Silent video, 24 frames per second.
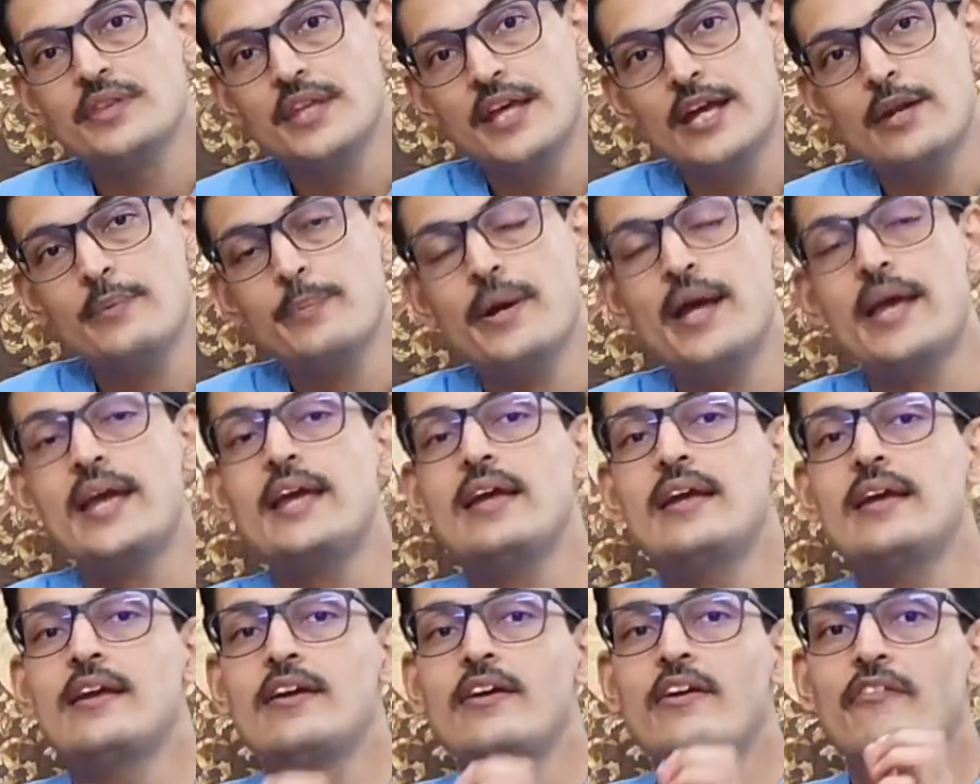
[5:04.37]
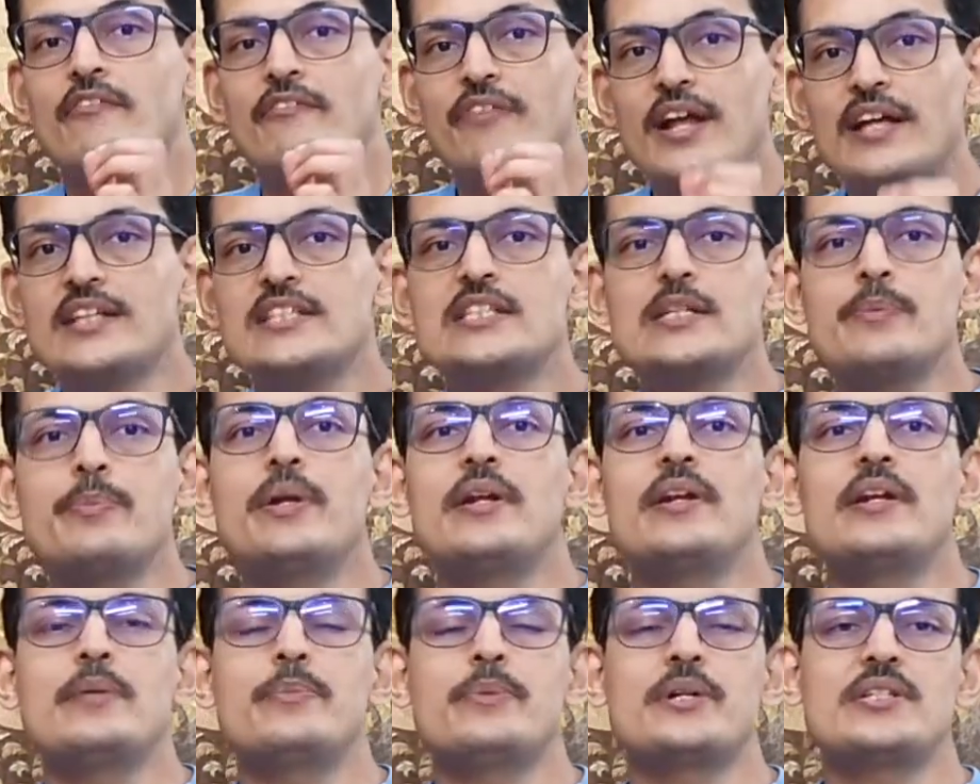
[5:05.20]
thereby
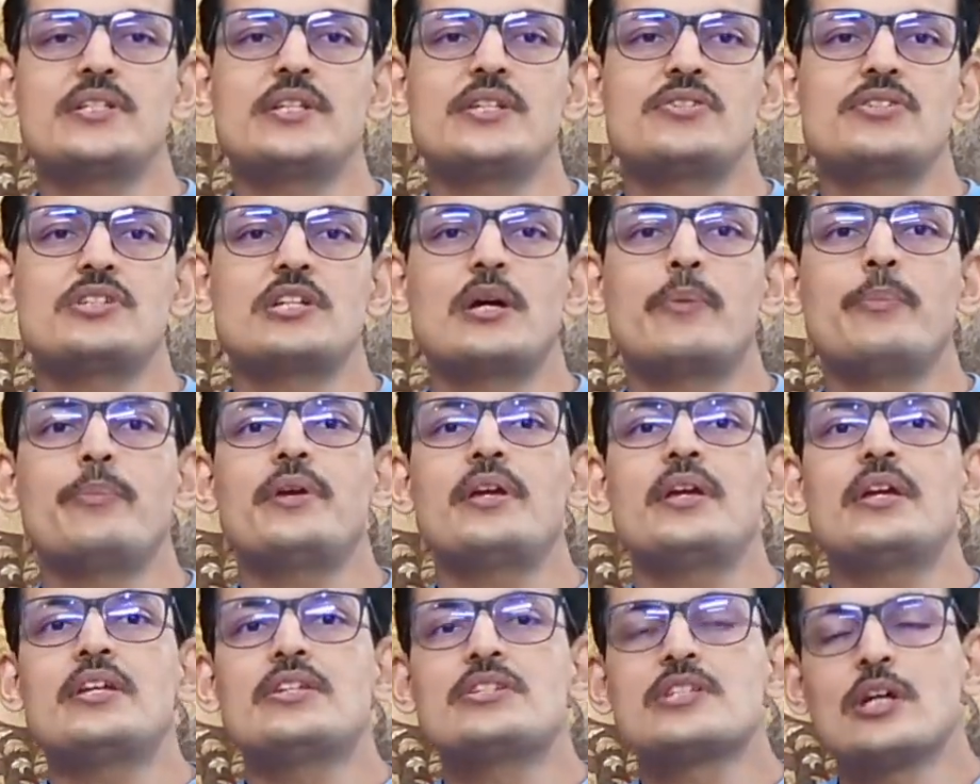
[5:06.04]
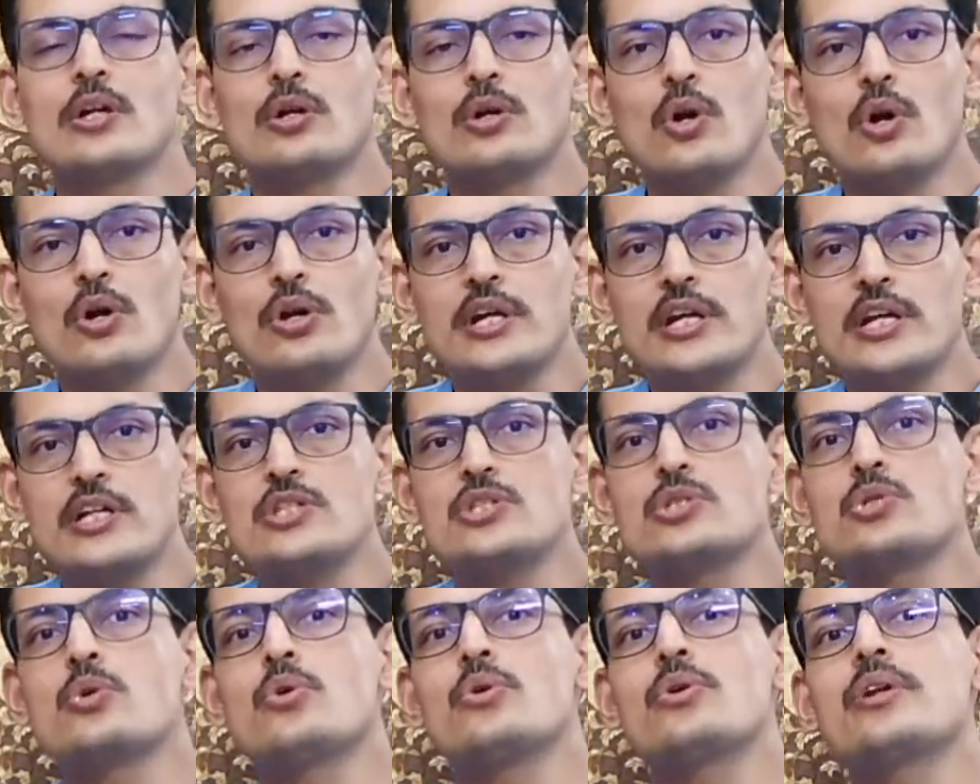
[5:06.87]
flexible Reamer system is a
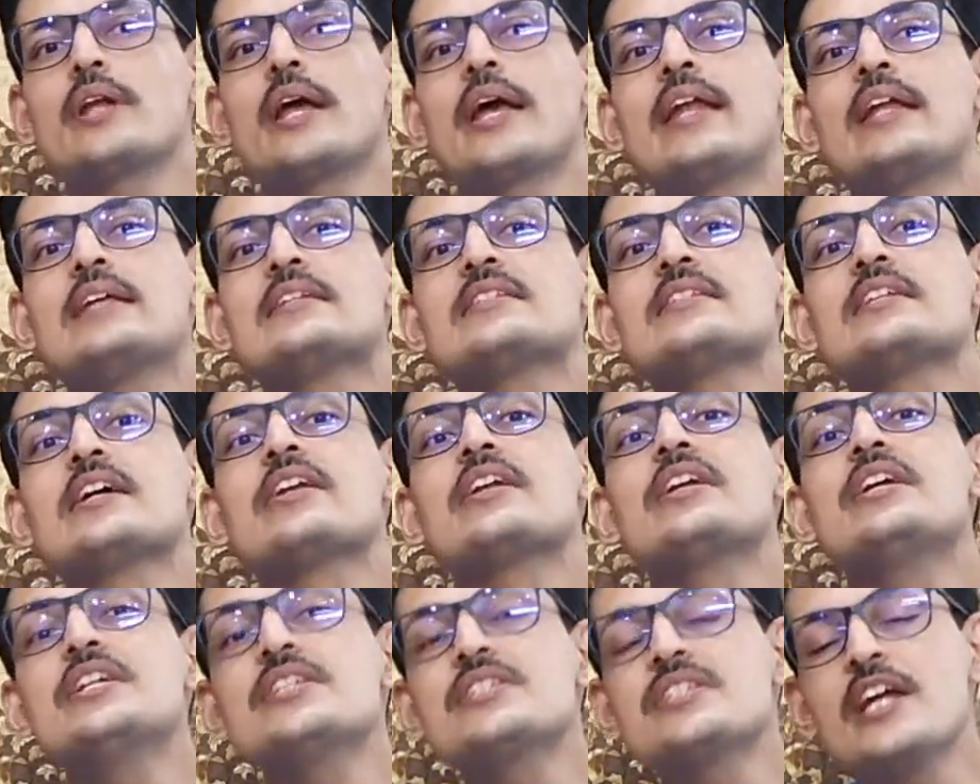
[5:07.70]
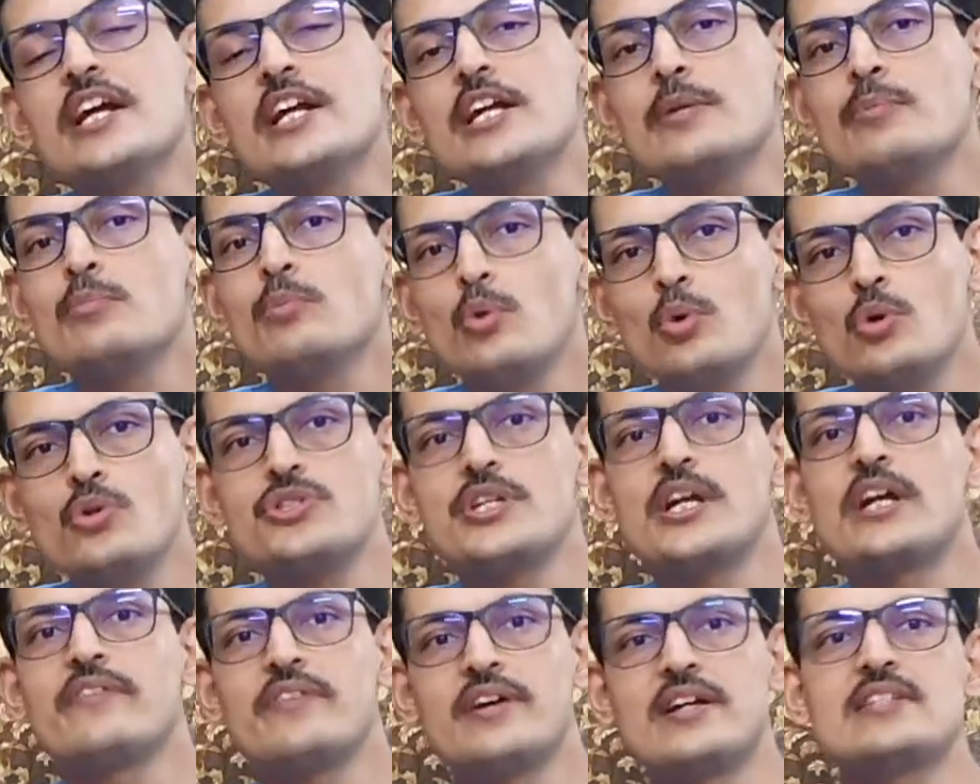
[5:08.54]
cornerstone and is the recent
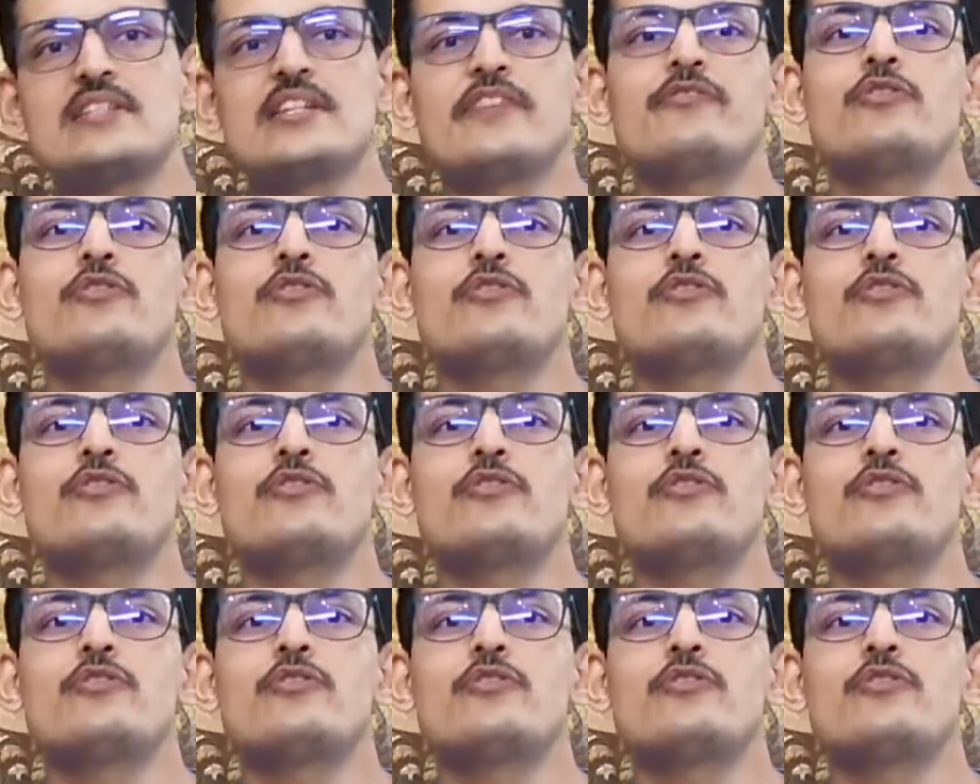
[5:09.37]
most advanced.